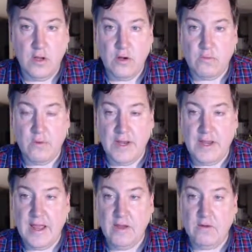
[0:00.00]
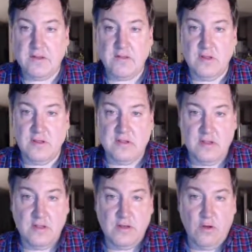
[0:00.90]
right now is this
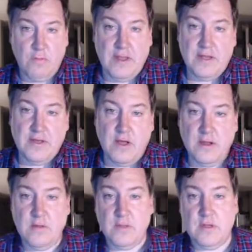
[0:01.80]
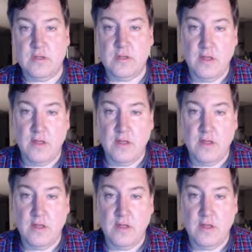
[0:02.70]
notepad document.